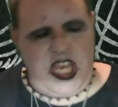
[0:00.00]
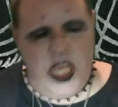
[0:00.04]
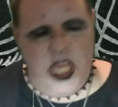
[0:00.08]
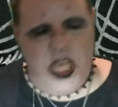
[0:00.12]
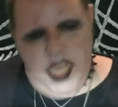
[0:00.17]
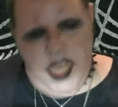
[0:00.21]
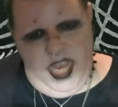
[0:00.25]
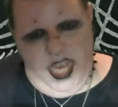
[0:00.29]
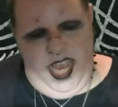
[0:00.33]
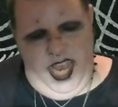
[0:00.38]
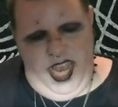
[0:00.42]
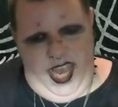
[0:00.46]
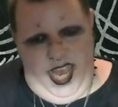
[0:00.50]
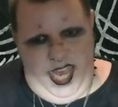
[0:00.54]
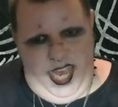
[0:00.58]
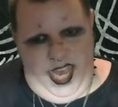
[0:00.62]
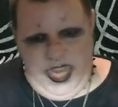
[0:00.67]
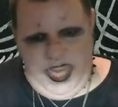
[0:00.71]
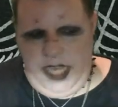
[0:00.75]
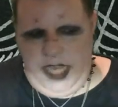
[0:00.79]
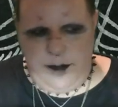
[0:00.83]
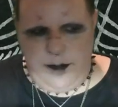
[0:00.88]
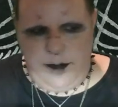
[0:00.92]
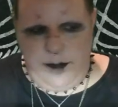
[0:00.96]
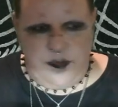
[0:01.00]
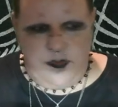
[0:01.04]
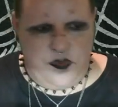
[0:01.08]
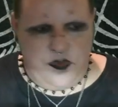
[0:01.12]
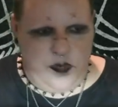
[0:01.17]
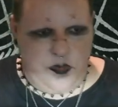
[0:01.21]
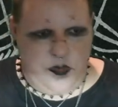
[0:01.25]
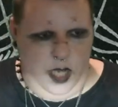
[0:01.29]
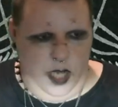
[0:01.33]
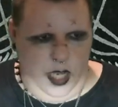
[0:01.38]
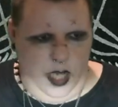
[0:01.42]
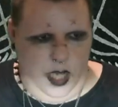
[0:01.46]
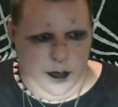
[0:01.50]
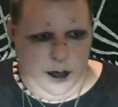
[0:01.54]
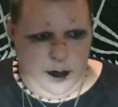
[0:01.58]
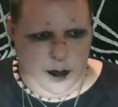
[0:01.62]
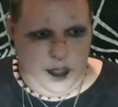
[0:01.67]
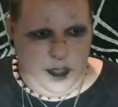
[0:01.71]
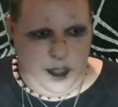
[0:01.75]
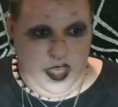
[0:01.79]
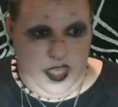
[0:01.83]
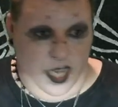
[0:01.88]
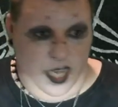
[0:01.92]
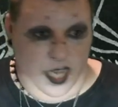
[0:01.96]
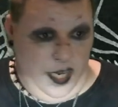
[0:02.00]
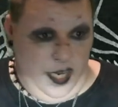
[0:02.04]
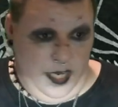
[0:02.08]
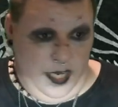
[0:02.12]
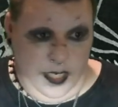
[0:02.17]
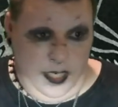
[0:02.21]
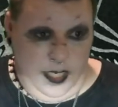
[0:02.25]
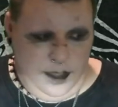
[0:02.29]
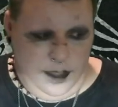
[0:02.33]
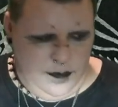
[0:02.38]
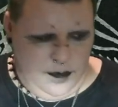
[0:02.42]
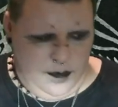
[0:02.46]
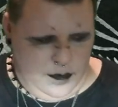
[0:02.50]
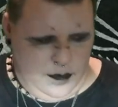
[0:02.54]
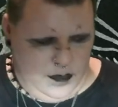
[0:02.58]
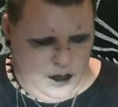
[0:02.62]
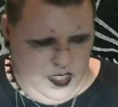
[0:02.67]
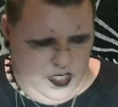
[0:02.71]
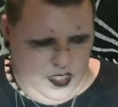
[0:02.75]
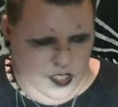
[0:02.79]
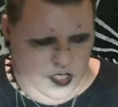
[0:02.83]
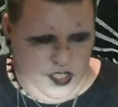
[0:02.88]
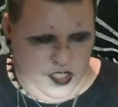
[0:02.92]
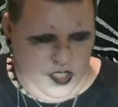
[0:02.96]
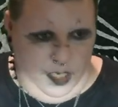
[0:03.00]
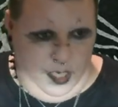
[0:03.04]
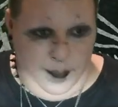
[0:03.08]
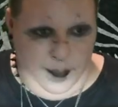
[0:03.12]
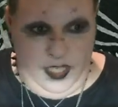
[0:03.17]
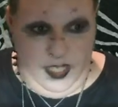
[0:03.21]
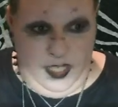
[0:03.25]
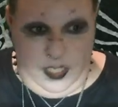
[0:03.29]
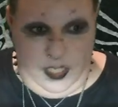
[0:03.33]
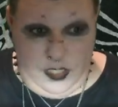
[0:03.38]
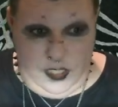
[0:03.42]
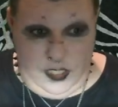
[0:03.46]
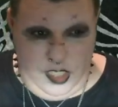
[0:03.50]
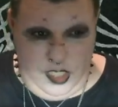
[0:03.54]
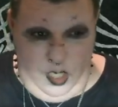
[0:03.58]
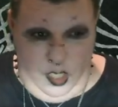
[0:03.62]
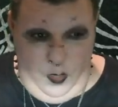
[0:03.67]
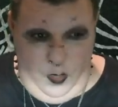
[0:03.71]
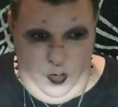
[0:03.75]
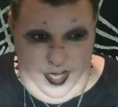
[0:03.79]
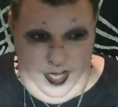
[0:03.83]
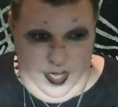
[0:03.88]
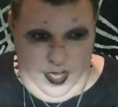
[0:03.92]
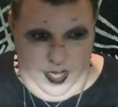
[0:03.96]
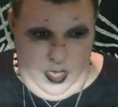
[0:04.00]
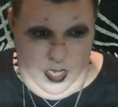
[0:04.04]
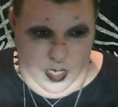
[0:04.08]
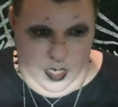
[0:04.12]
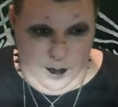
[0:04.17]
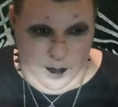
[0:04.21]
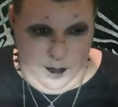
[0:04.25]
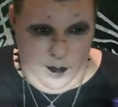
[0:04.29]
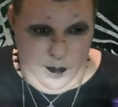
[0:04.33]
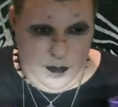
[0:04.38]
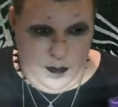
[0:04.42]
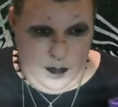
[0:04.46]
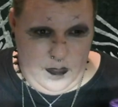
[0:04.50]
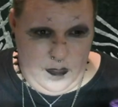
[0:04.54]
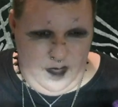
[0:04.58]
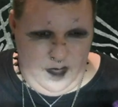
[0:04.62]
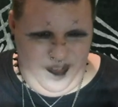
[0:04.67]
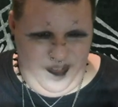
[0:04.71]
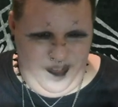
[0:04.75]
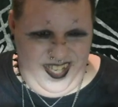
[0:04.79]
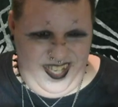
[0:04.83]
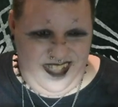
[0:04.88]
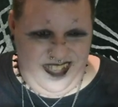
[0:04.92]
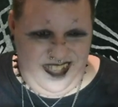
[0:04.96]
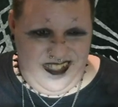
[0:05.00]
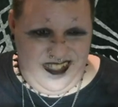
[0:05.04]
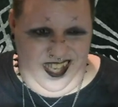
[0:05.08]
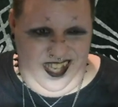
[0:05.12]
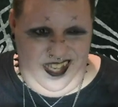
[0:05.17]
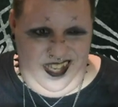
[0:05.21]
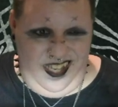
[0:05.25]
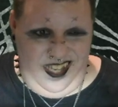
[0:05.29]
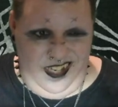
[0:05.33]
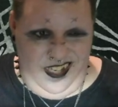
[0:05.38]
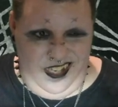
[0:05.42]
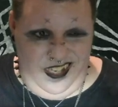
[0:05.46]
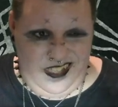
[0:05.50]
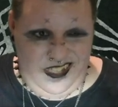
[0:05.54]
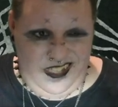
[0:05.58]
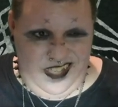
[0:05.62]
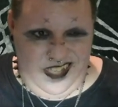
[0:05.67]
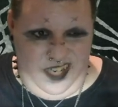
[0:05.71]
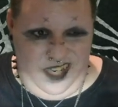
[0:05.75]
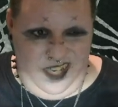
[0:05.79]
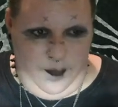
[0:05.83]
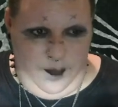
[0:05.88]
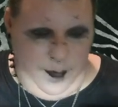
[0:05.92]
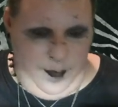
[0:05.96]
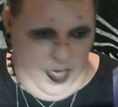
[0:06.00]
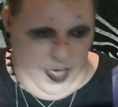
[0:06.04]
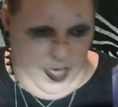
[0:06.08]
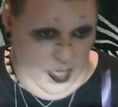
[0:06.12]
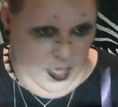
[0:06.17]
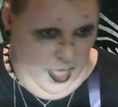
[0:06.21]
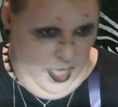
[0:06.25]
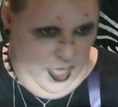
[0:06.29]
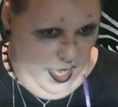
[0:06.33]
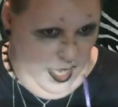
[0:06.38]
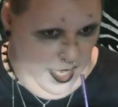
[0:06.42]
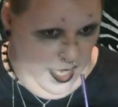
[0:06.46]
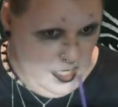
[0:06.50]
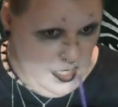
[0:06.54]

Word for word: and I'm probably not going to, there's going to be little to no editing, because editing is kind of a pain in the ass.